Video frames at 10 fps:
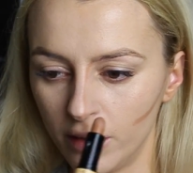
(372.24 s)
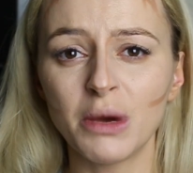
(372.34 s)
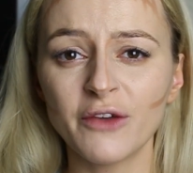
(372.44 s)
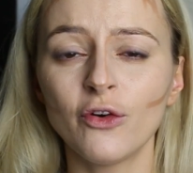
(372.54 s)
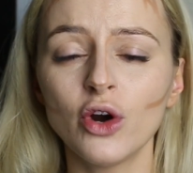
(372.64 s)

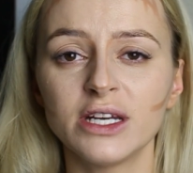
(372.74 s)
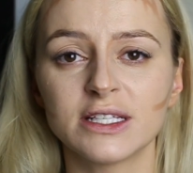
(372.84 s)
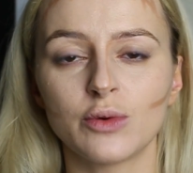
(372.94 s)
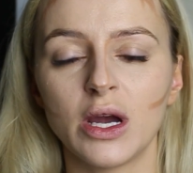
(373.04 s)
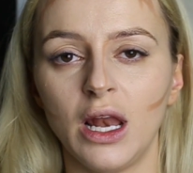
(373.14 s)
My forehead
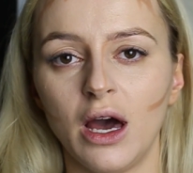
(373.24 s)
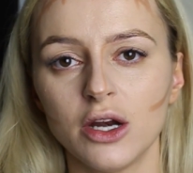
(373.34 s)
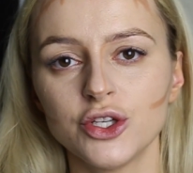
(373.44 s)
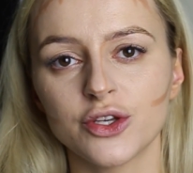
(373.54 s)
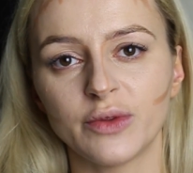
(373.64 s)
is quite
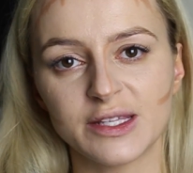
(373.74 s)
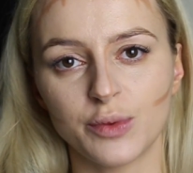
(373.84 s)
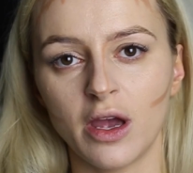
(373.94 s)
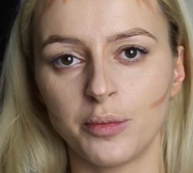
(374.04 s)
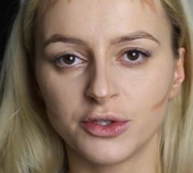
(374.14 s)
large, so that's
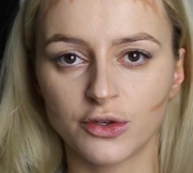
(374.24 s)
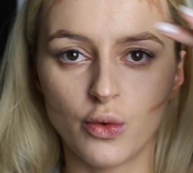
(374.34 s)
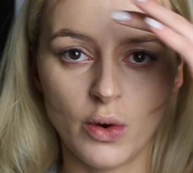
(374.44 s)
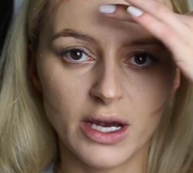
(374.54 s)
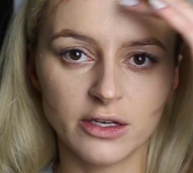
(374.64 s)
why I put
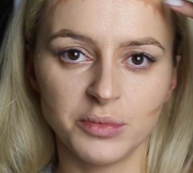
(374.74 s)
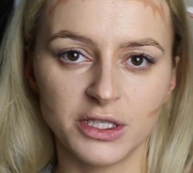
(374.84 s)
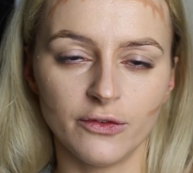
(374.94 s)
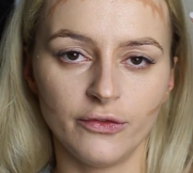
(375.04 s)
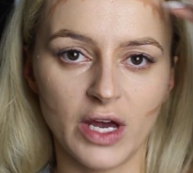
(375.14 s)
quite a bit
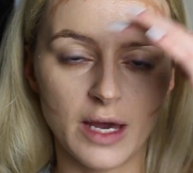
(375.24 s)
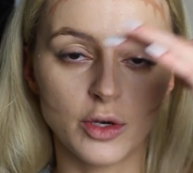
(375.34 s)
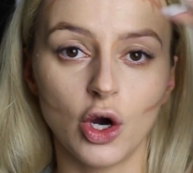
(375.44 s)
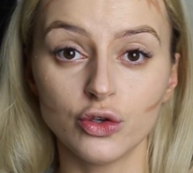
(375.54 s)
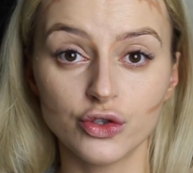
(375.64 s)
of
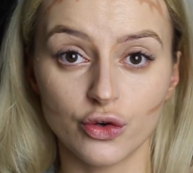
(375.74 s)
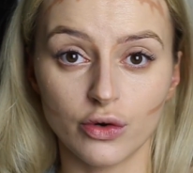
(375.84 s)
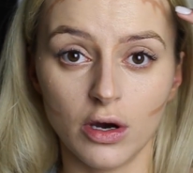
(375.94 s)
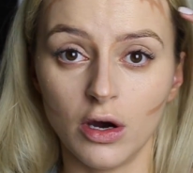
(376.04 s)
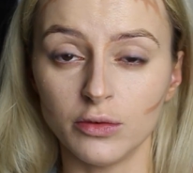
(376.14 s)

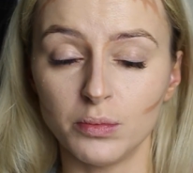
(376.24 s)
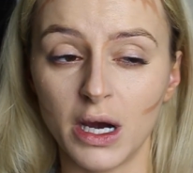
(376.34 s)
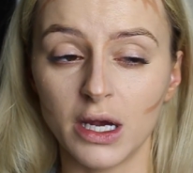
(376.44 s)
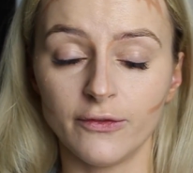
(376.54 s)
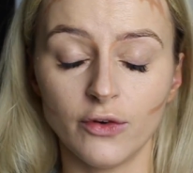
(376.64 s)
contour on
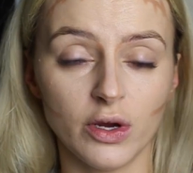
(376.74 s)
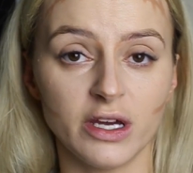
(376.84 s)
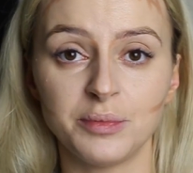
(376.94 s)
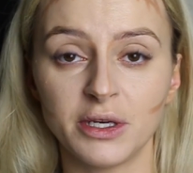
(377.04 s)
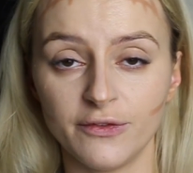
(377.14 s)
my
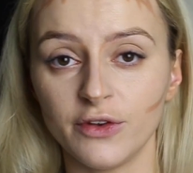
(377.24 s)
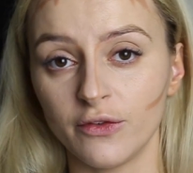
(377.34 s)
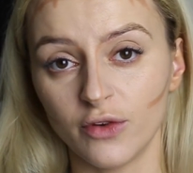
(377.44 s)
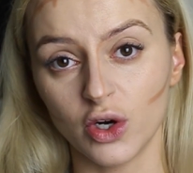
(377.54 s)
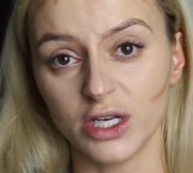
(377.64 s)
forehead, but if your
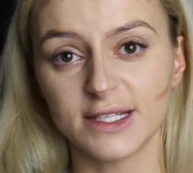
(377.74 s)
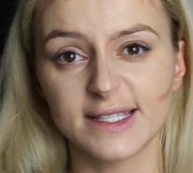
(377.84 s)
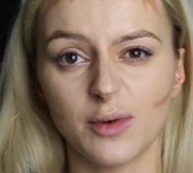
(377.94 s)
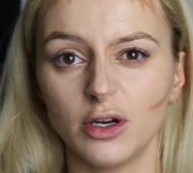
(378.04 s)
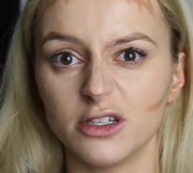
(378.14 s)
forehead is
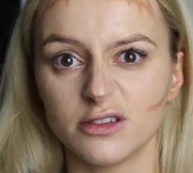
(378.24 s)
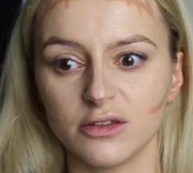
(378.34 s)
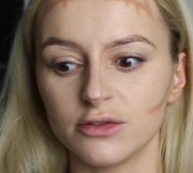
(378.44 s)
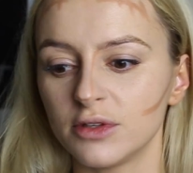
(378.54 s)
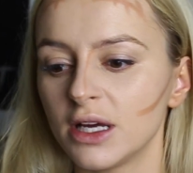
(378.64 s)
smaller,
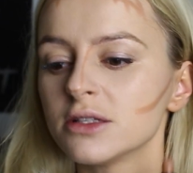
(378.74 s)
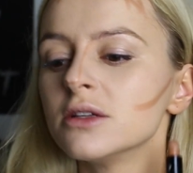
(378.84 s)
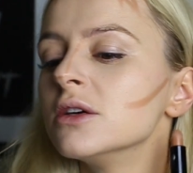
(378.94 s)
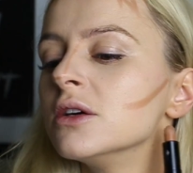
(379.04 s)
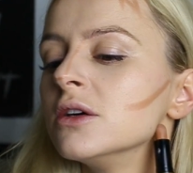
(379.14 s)
don't do that.
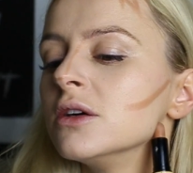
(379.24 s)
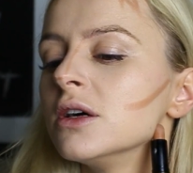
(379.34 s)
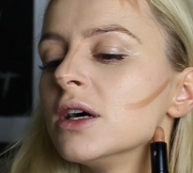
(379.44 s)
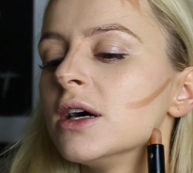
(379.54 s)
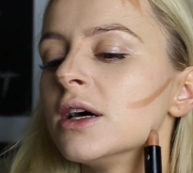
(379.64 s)

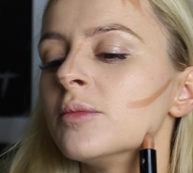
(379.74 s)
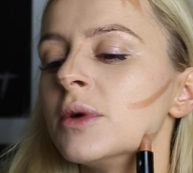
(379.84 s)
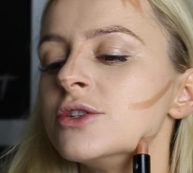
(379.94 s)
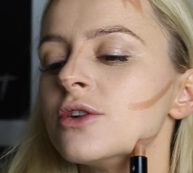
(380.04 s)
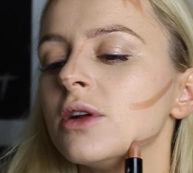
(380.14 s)
And
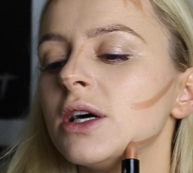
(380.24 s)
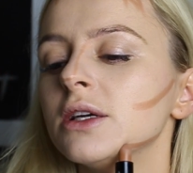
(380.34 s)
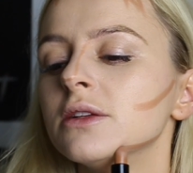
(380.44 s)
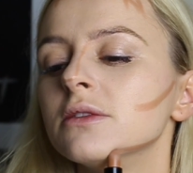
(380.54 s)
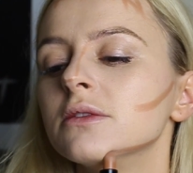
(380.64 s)
my
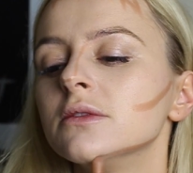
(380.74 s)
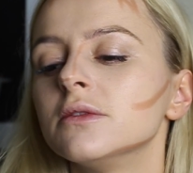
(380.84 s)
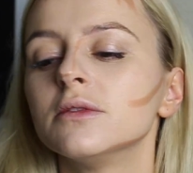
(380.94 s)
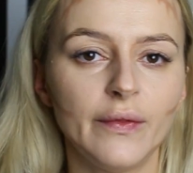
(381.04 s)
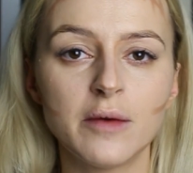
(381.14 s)
jawline.
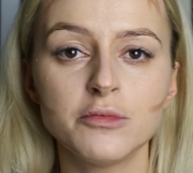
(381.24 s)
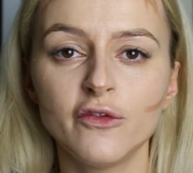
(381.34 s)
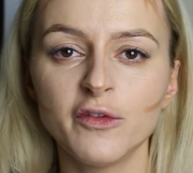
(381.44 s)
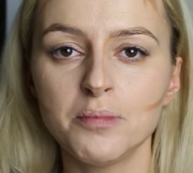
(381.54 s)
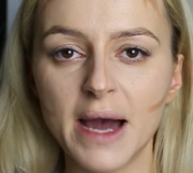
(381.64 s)
Now
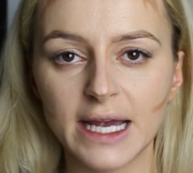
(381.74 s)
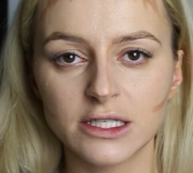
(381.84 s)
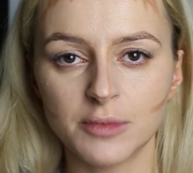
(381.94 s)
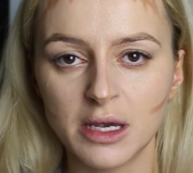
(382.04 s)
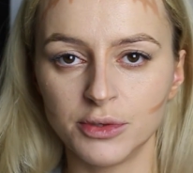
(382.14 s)
moving back
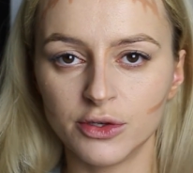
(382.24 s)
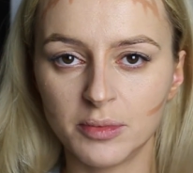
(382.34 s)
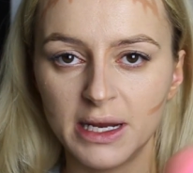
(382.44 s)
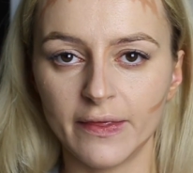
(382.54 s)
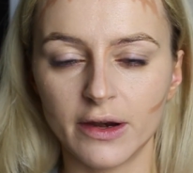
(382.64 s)
to my beauty
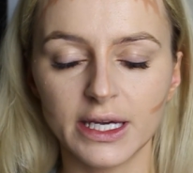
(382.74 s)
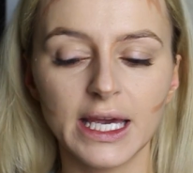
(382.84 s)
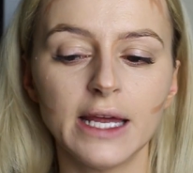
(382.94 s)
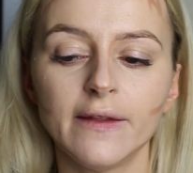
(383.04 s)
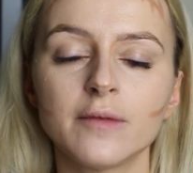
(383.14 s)
blender
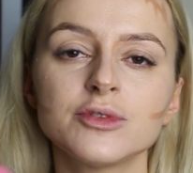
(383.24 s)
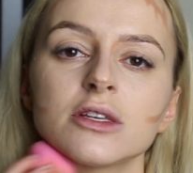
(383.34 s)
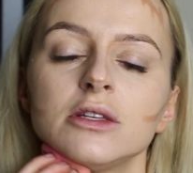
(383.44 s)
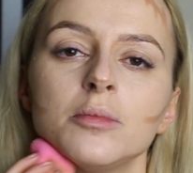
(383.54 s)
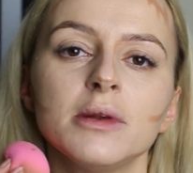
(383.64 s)
again, and I'm just
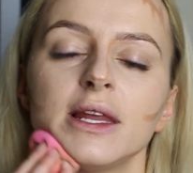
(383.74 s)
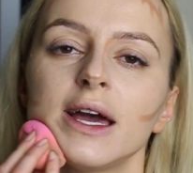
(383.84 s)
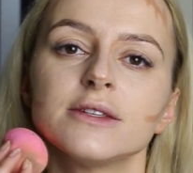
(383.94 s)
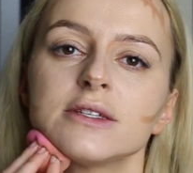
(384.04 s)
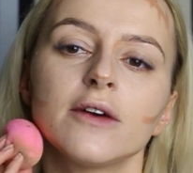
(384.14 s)
gonna
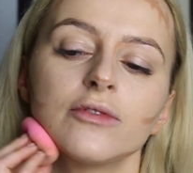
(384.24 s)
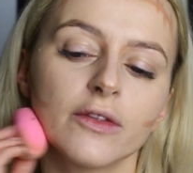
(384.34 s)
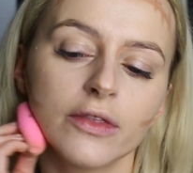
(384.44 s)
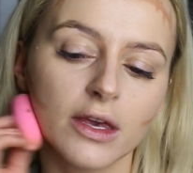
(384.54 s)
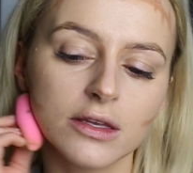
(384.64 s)
blend
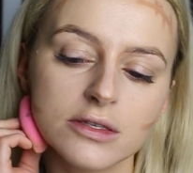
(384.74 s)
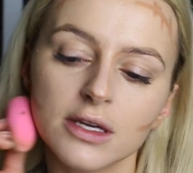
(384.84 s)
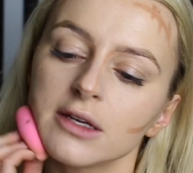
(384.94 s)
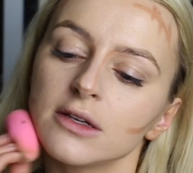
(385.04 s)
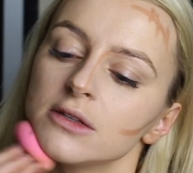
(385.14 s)
everything
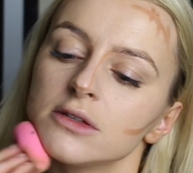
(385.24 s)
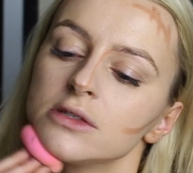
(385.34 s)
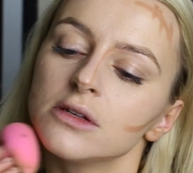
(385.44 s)
together.